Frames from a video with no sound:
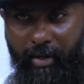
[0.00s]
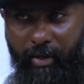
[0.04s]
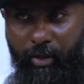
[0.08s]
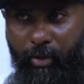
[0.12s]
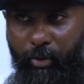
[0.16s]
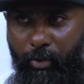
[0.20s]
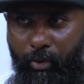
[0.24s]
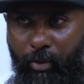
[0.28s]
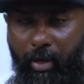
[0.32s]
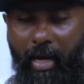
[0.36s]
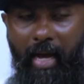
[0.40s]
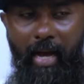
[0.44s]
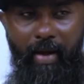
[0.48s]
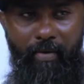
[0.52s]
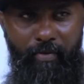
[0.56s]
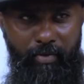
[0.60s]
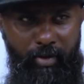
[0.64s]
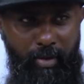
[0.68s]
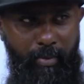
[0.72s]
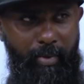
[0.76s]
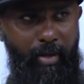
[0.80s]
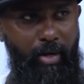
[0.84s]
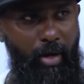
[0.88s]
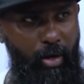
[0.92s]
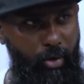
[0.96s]
you have
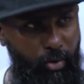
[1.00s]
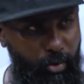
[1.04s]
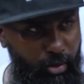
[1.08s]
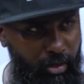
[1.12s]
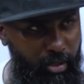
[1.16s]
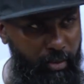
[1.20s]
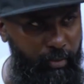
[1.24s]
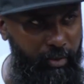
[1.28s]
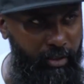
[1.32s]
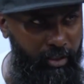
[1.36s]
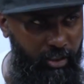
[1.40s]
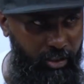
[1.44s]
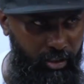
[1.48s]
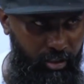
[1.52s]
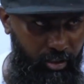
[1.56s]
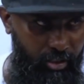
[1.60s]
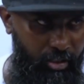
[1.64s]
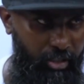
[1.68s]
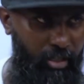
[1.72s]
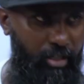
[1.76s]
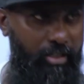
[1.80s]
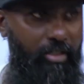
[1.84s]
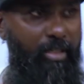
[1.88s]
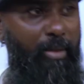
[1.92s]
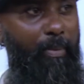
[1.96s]
to be accountable to this
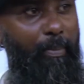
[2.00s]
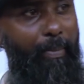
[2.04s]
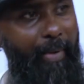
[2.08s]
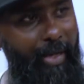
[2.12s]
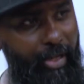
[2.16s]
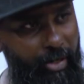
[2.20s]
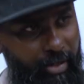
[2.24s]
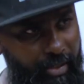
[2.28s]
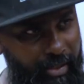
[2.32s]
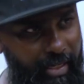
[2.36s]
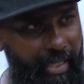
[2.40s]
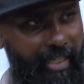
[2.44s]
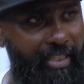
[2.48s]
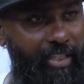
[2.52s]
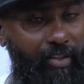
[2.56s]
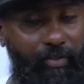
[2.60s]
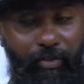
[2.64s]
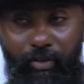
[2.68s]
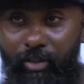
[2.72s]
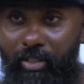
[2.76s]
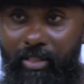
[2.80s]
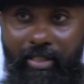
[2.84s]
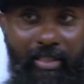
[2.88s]
church and pay your tithe. If you're